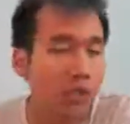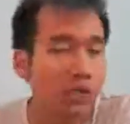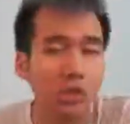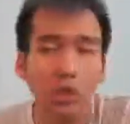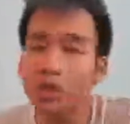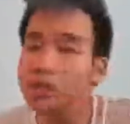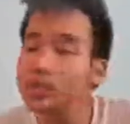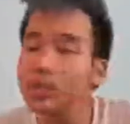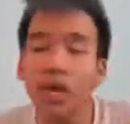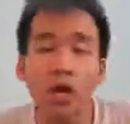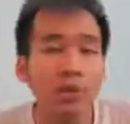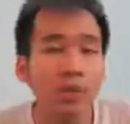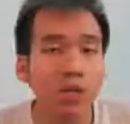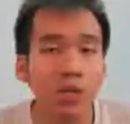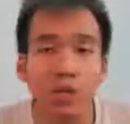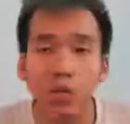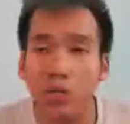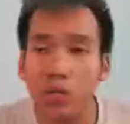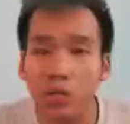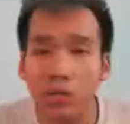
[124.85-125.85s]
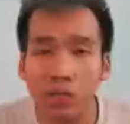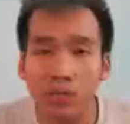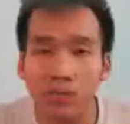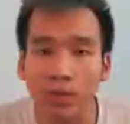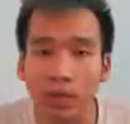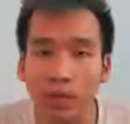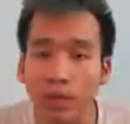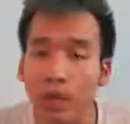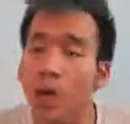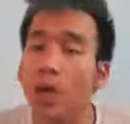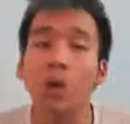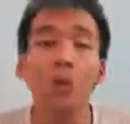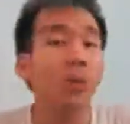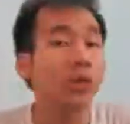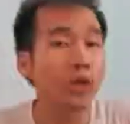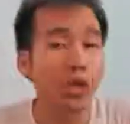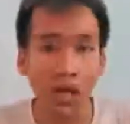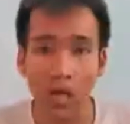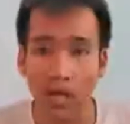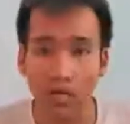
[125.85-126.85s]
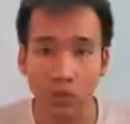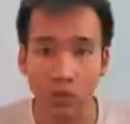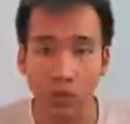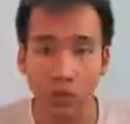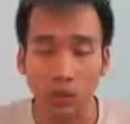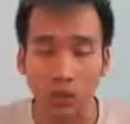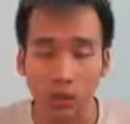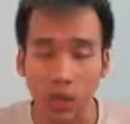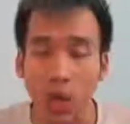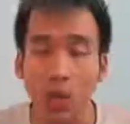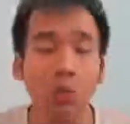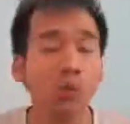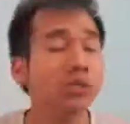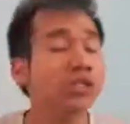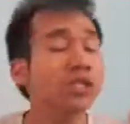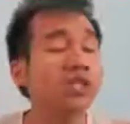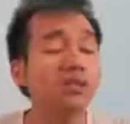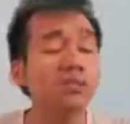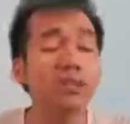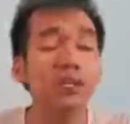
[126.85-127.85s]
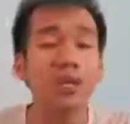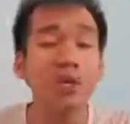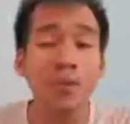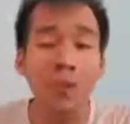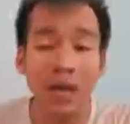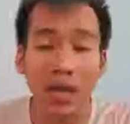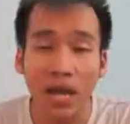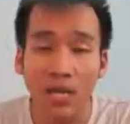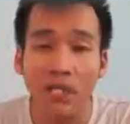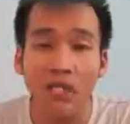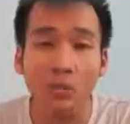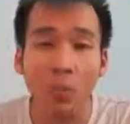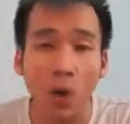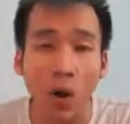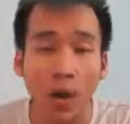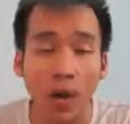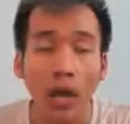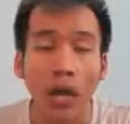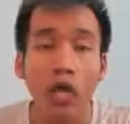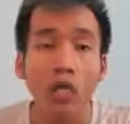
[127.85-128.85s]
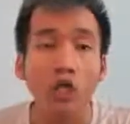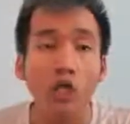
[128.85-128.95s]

So don't tell me you can do something when you can't do it. Which leads me to my next point.